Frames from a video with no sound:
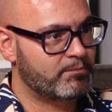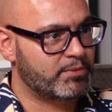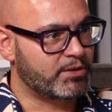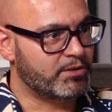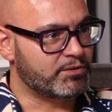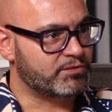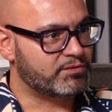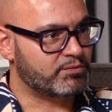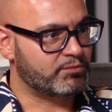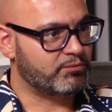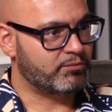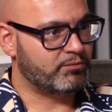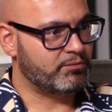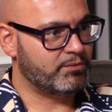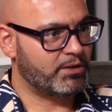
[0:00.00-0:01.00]
Because,
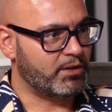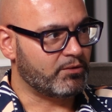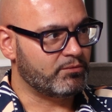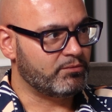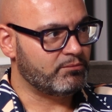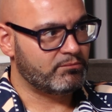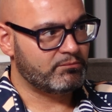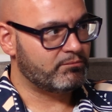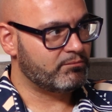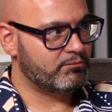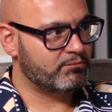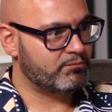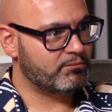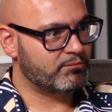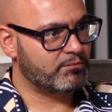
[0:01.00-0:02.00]
you know,
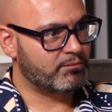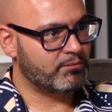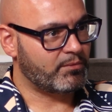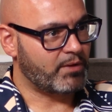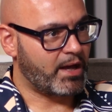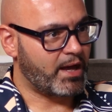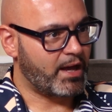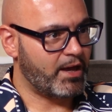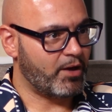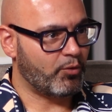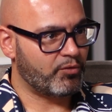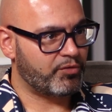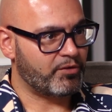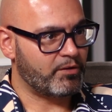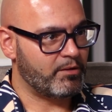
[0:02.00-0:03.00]
our
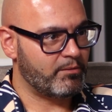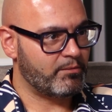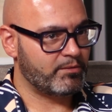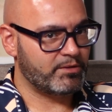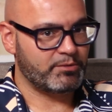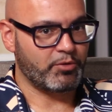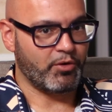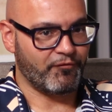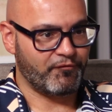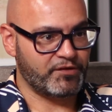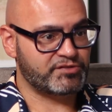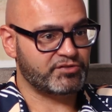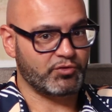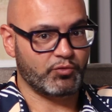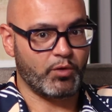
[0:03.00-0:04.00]
health, we've got
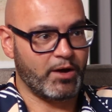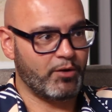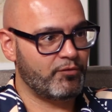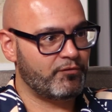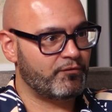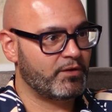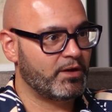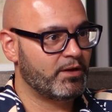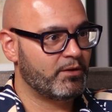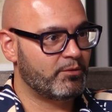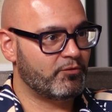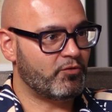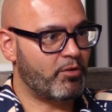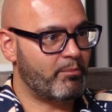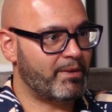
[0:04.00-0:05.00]
physical health,
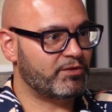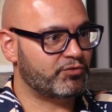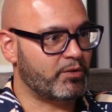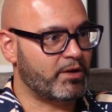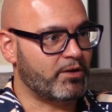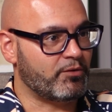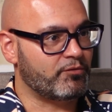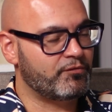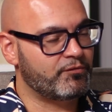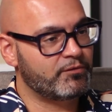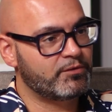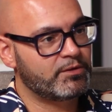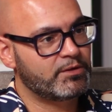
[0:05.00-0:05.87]
we've got mental health.